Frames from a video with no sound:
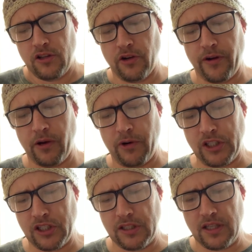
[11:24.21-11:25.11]
during
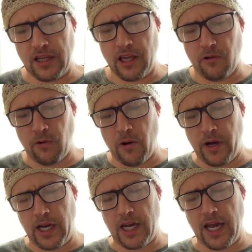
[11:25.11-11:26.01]
which the
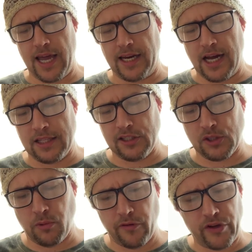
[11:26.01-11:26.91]
heroic and
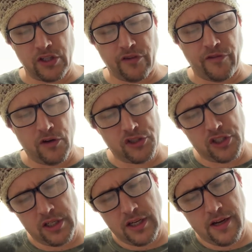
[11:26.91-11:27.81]
unswerving
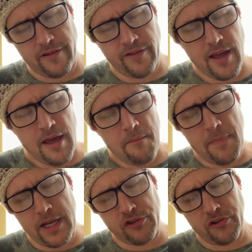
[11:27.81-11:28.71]
devotion of
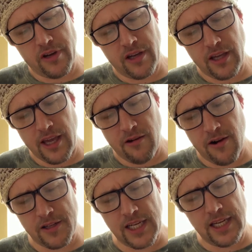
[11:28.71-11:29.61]
Maître
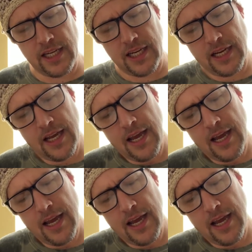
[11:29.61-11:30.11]
Girardin